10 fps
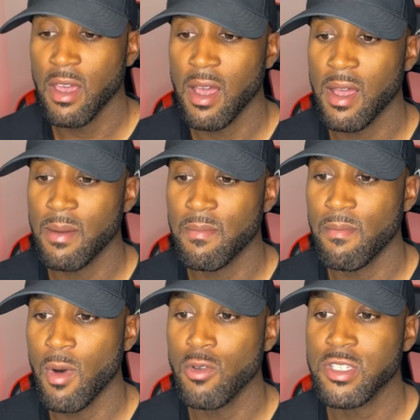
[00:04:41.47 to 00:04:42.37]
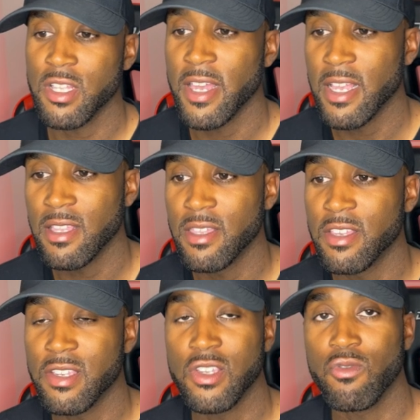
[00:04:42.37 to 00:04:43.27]
Um, most likely,
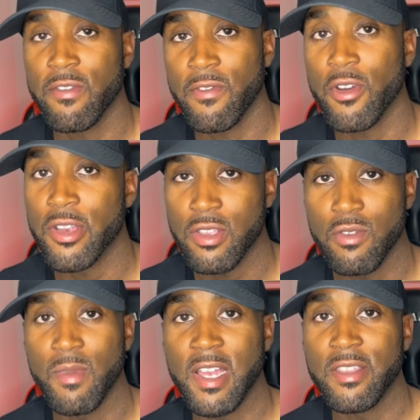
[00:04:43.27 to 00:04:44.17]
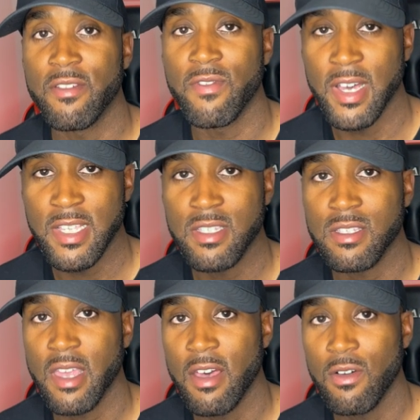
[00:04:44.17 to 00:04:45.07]
this is referring to my
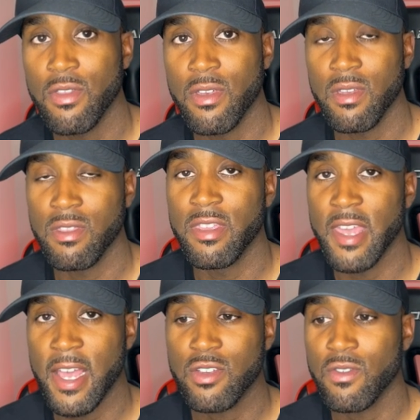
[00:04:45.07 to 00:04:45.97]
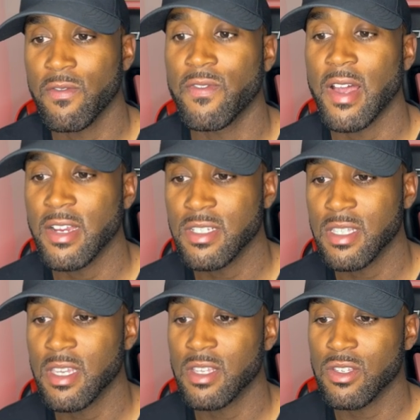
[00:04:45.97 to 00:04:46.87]
device's health, the actual Fire Stick.